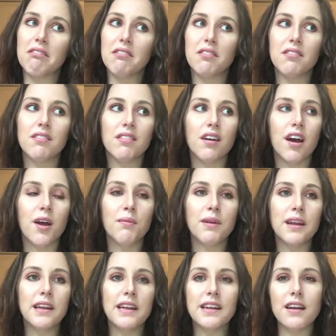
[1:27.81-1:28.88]
I
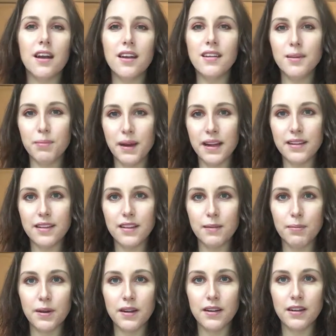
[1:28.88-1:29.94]
mean, it kind of depends as
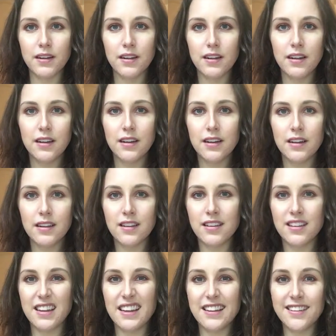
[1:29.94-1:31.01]
per
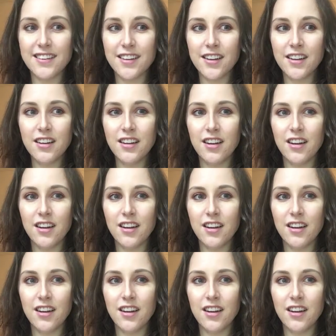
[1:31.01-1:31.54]
season.